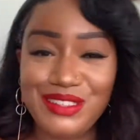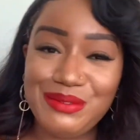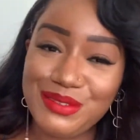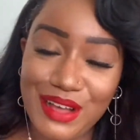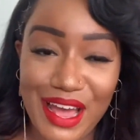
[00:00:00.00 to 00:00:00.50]

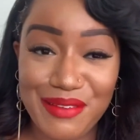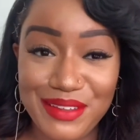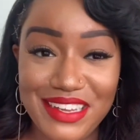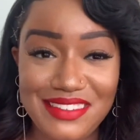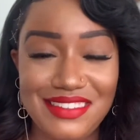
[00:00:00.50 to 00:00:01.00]

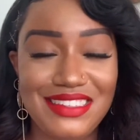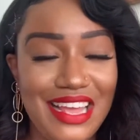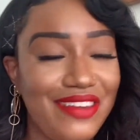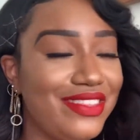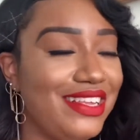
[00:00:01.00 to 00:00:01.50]
subscribers.
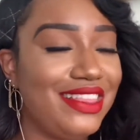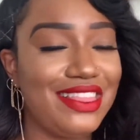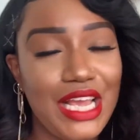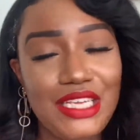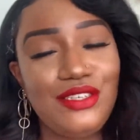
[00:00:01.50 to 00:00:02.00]
Definitely
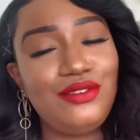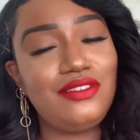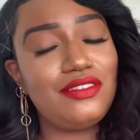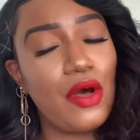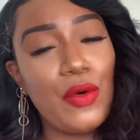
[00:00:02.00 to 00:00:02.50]
thank you
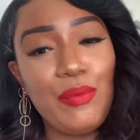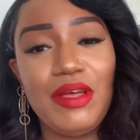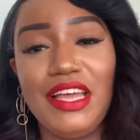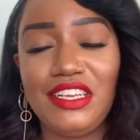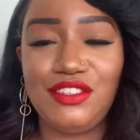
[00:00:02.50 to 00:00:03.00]
so
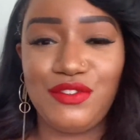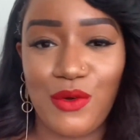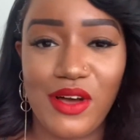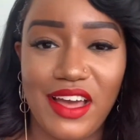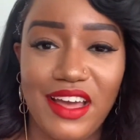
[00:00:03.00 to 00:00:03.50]
much
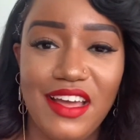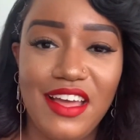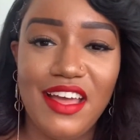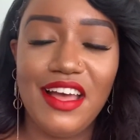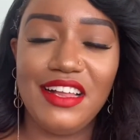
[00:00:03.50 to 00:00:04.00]
for
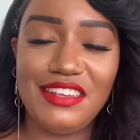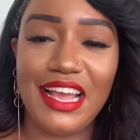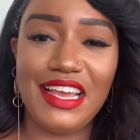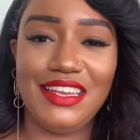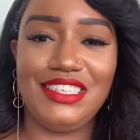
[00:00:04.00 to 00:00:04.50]

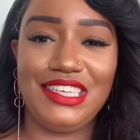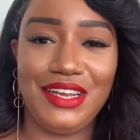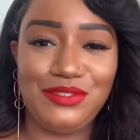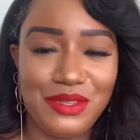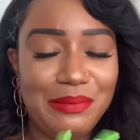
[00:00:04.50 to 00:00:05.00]
taking a
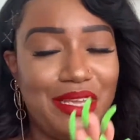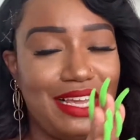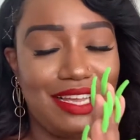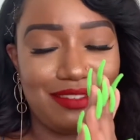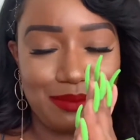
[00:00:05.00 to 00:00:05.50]
chance with
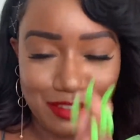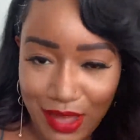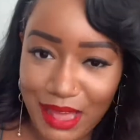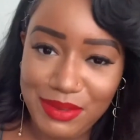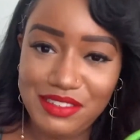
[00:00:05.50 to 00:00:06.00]
me and
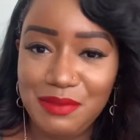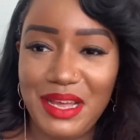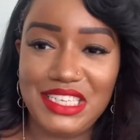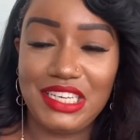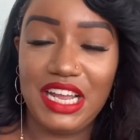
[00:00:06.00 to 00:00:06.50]
subscribing to
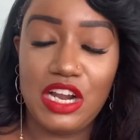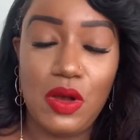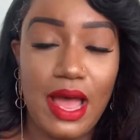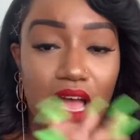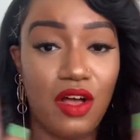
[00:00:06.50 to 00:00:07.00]
my channel.
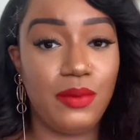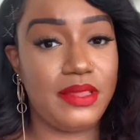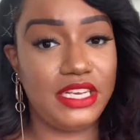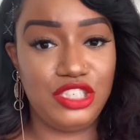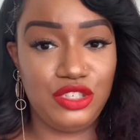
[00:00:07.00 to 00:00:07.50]
I hope
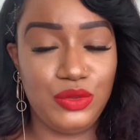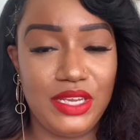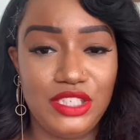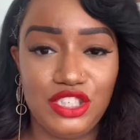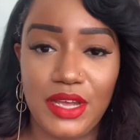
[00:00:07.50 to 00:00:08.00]
that you
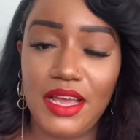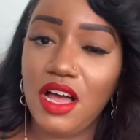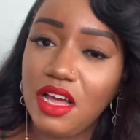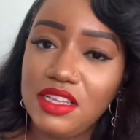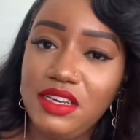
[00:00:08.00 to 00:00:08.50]
enjoy
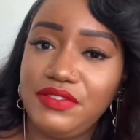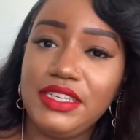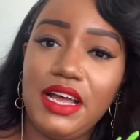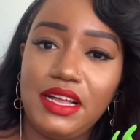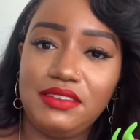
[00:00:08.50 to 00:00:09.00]
all the
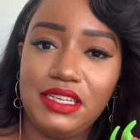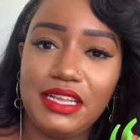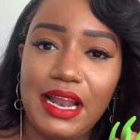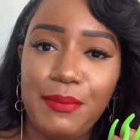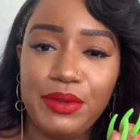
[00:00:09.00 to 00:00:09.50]
different content
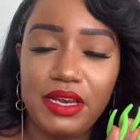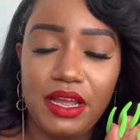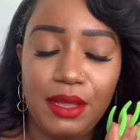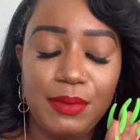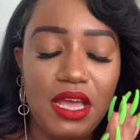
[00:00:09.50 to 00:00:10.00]
that I put
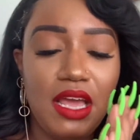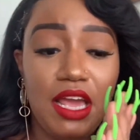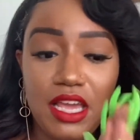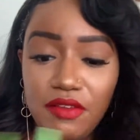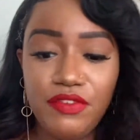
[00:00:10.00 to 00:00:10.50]
up.
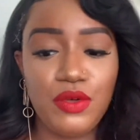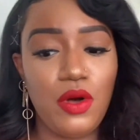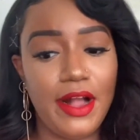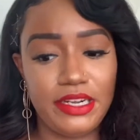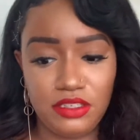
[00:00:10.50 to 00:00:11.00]
If you
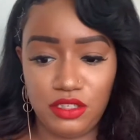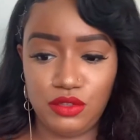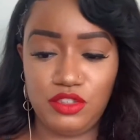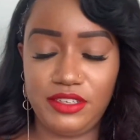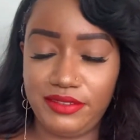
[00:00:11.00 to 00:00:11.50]
are
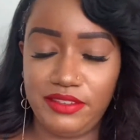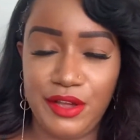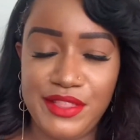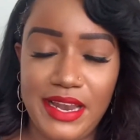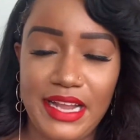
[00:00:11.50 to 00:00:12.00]
new, just
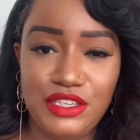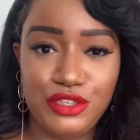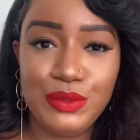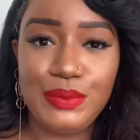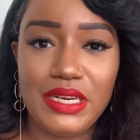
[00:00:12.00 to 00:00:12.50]
know that I
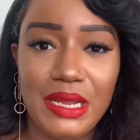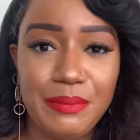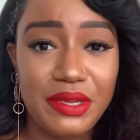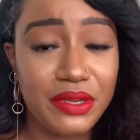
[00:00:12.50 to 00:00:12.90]
do put up